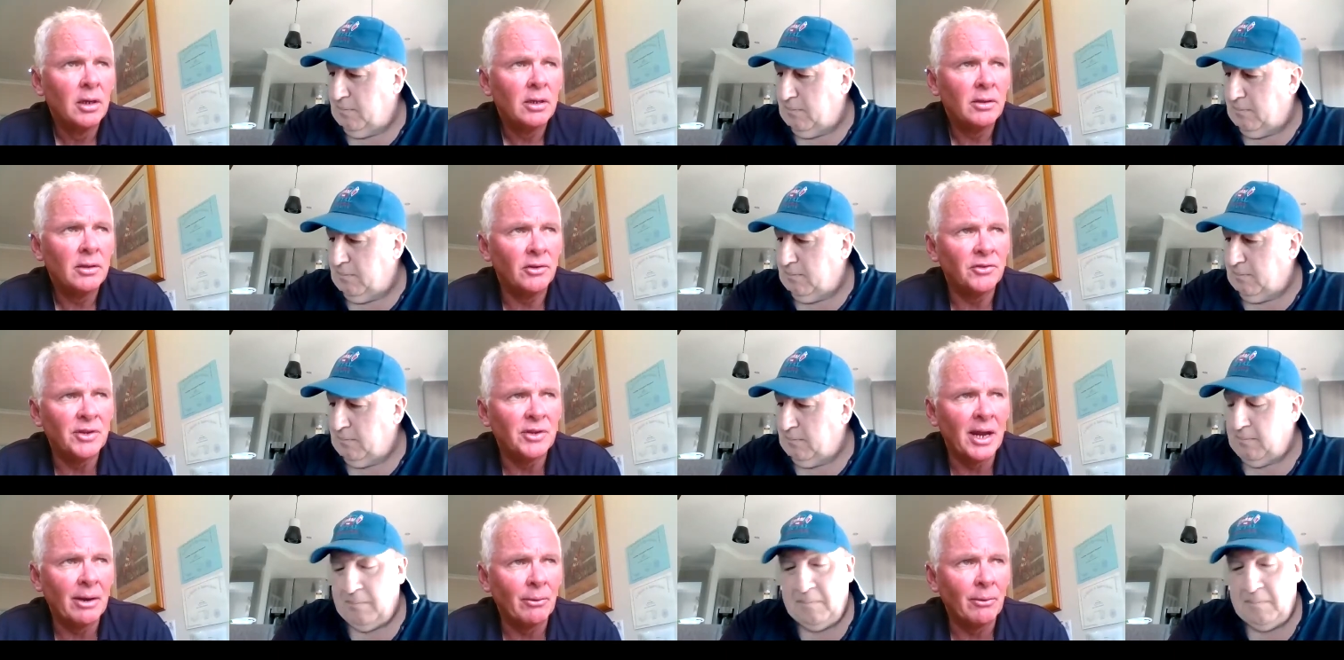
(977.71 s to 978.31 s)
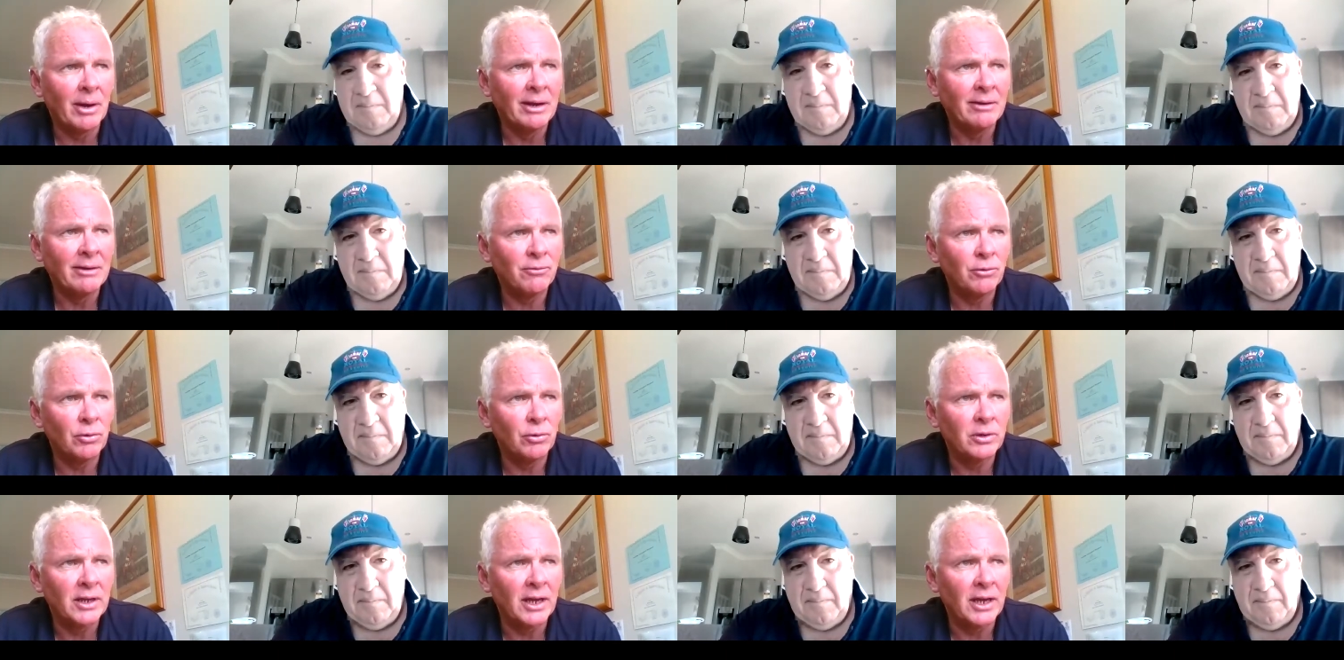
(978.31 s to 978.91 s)
Speaker 1: There's no rain
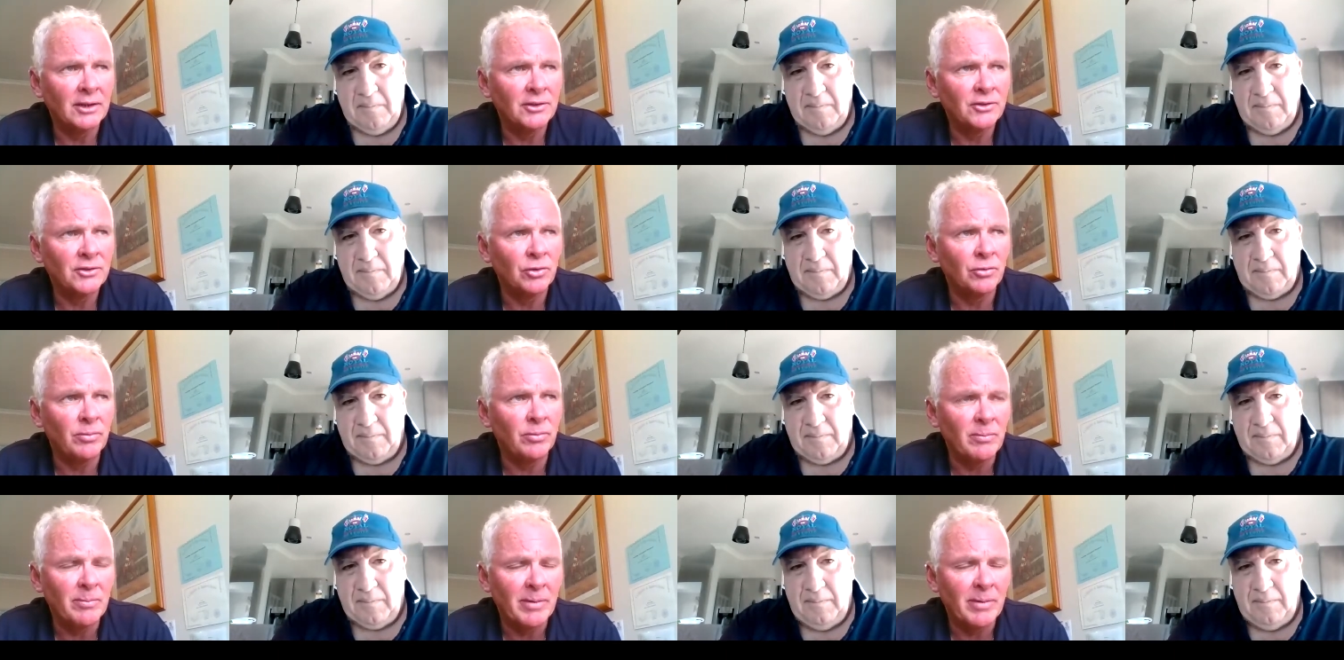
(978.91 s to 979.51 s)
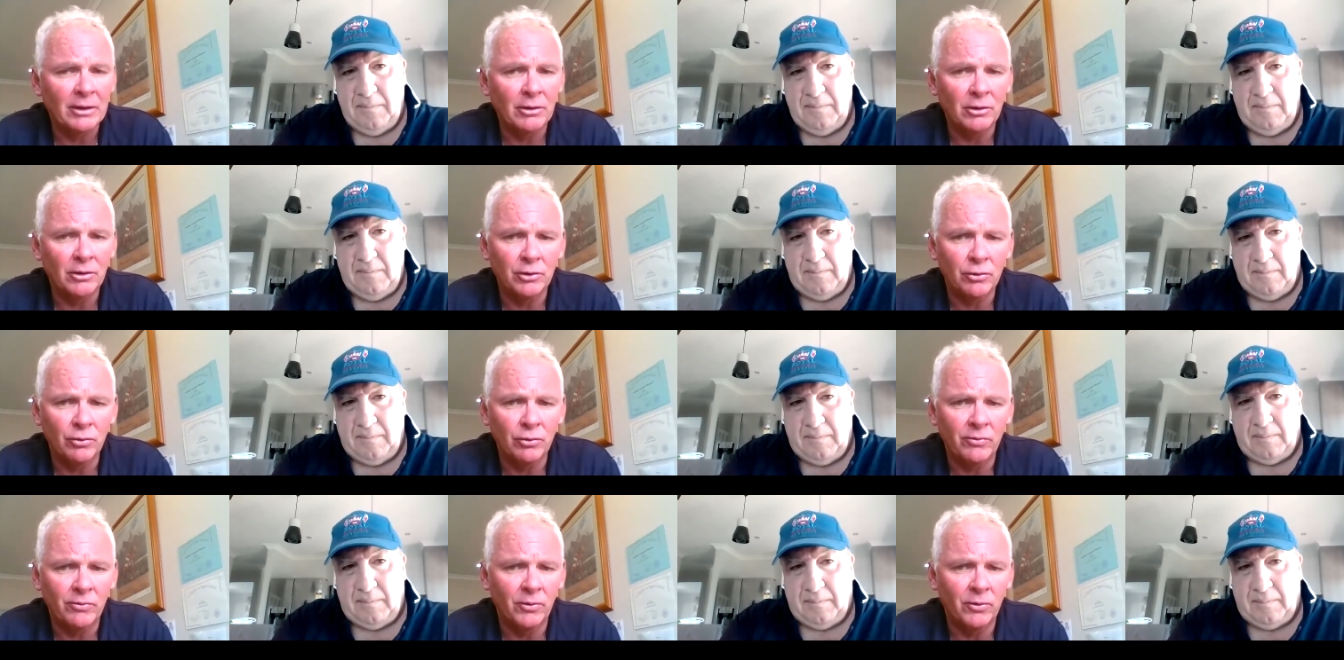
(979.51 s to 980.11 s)
forecast. Should be back on a
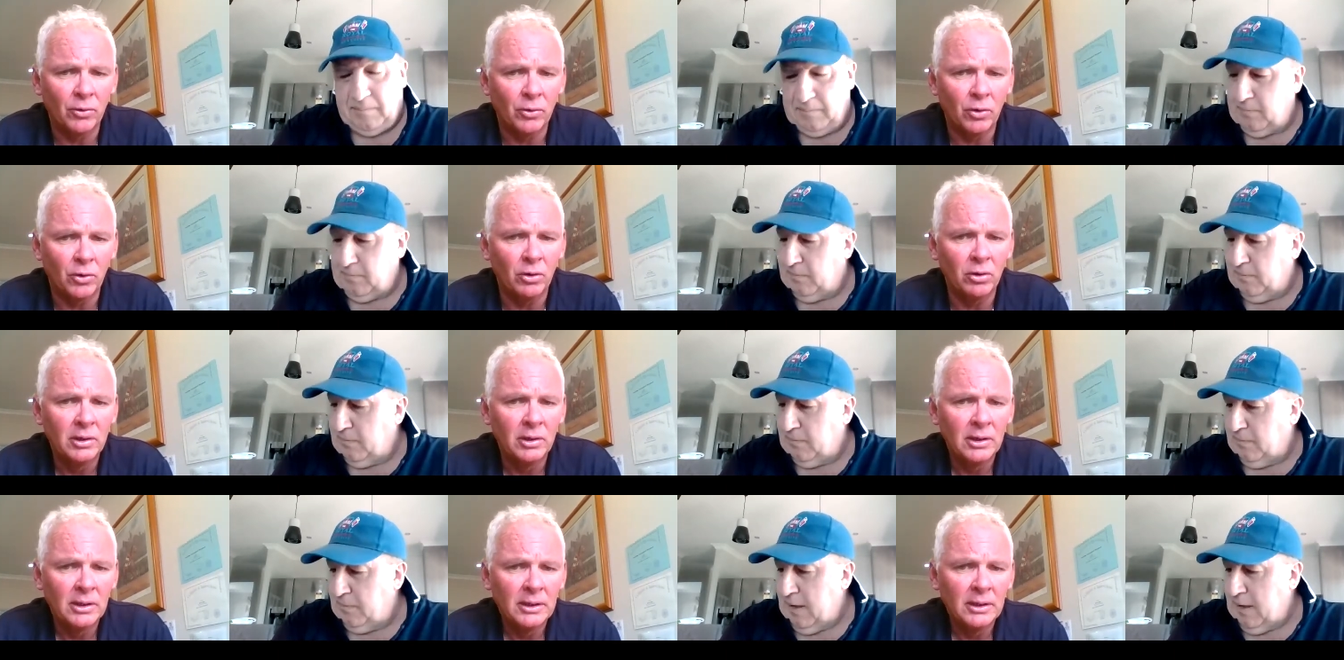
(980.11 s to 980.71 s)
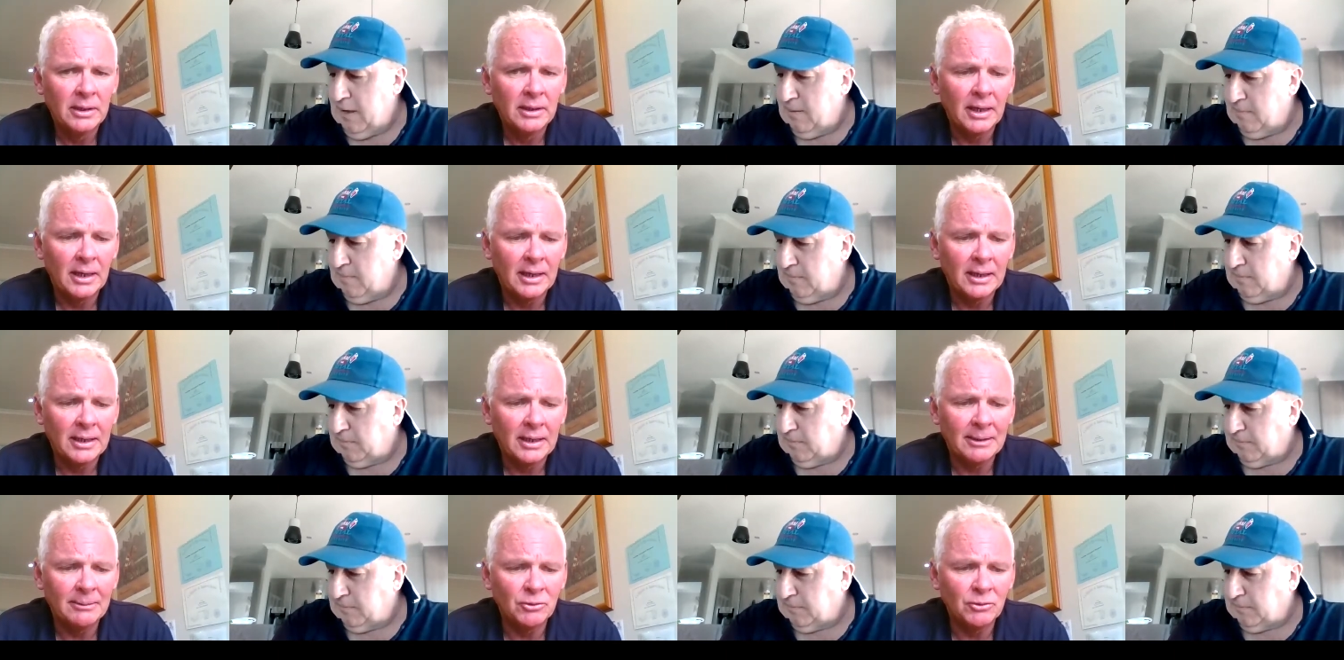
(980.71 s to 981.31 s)
good four. Yeah.
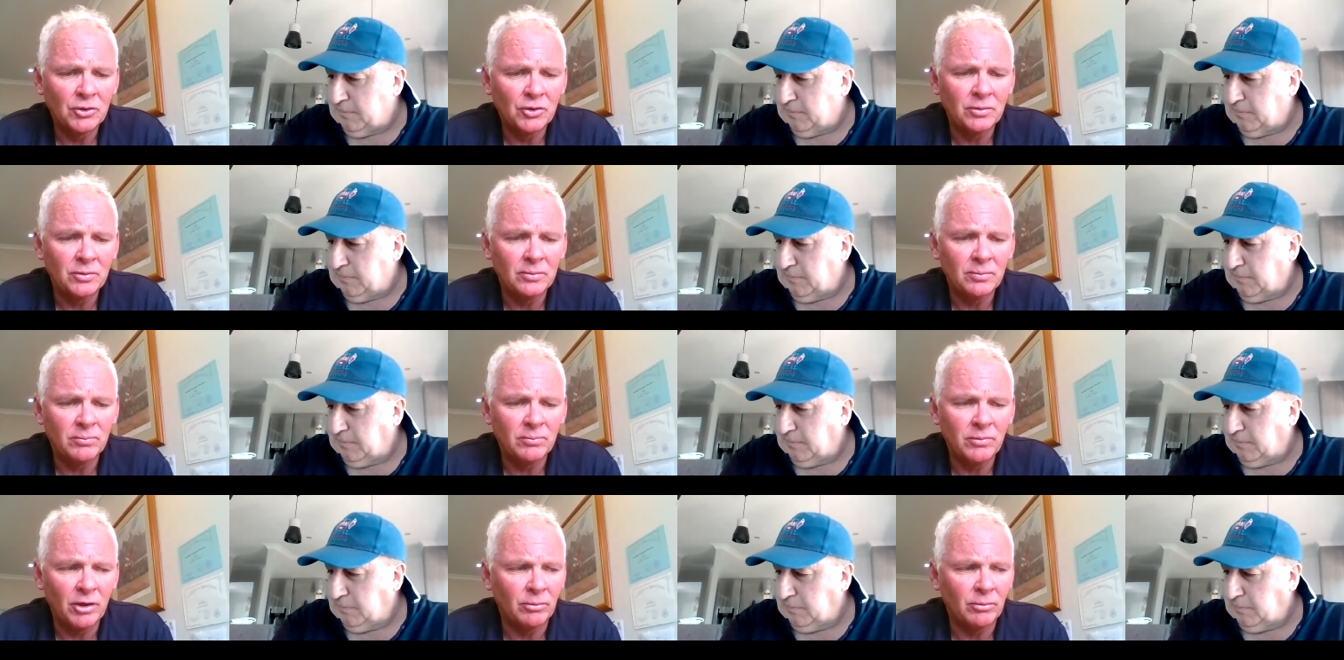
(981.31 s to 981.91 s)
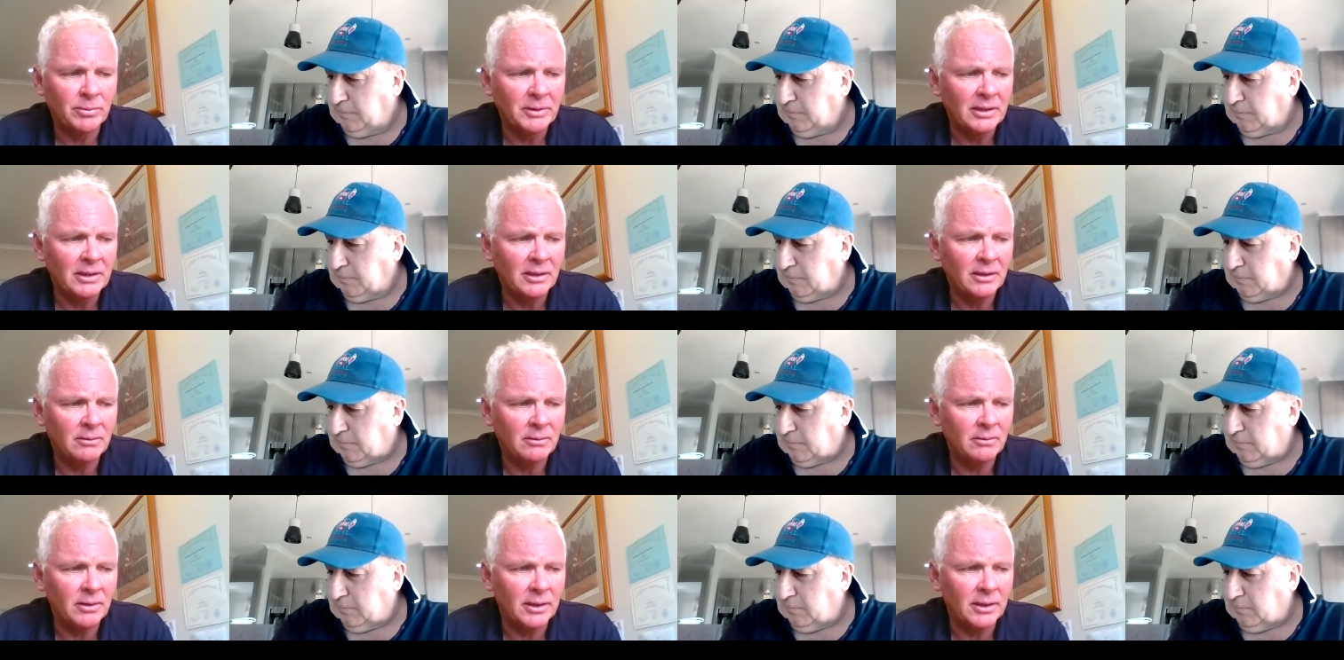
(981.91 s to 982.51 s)
Um, it'll
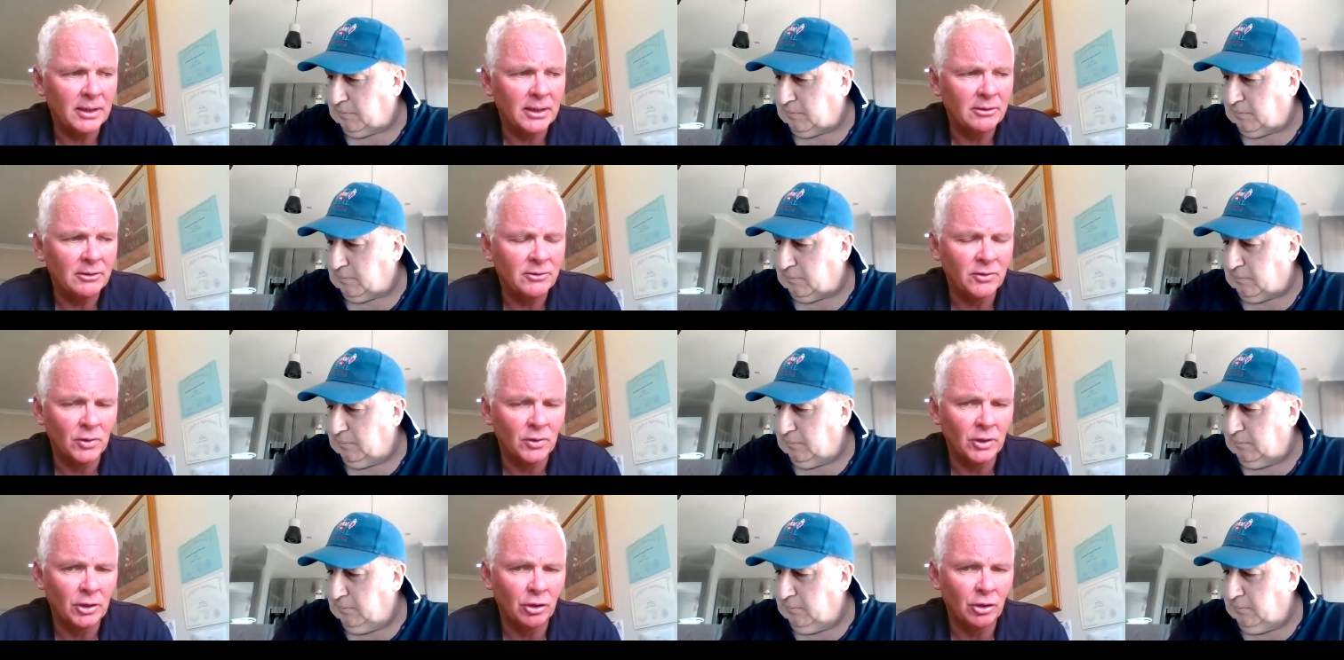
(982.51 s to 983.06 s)
be, you know, suiting